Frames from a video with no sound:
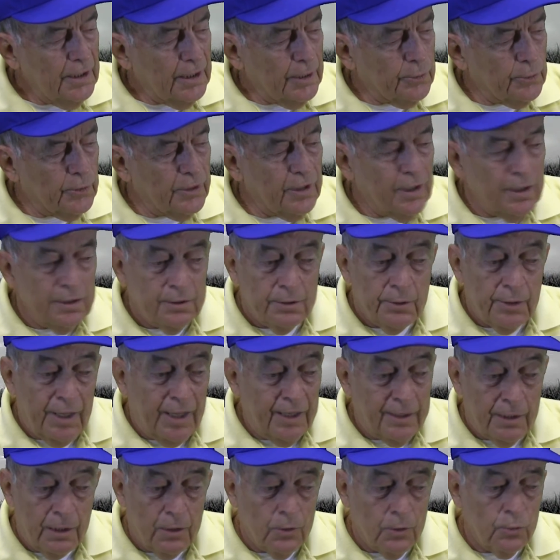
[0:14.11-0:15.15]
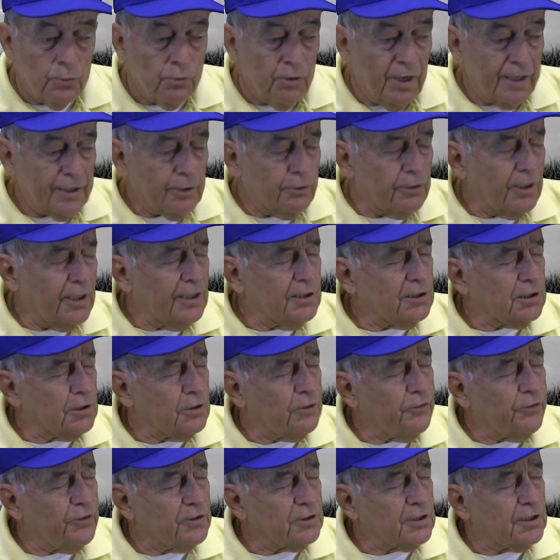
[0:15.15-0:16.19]
And we had no
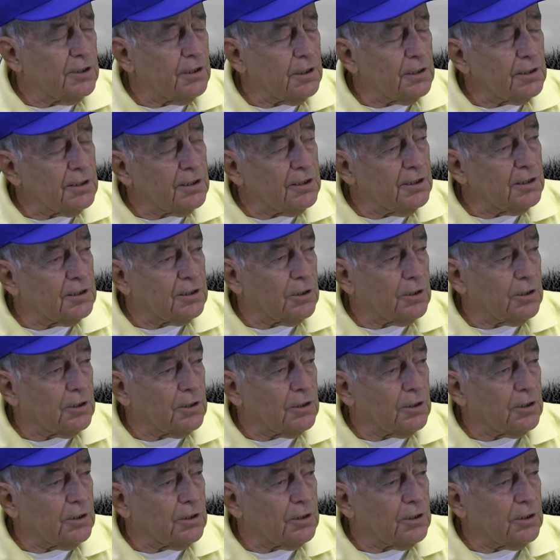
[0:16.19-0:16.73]
recreational facilities,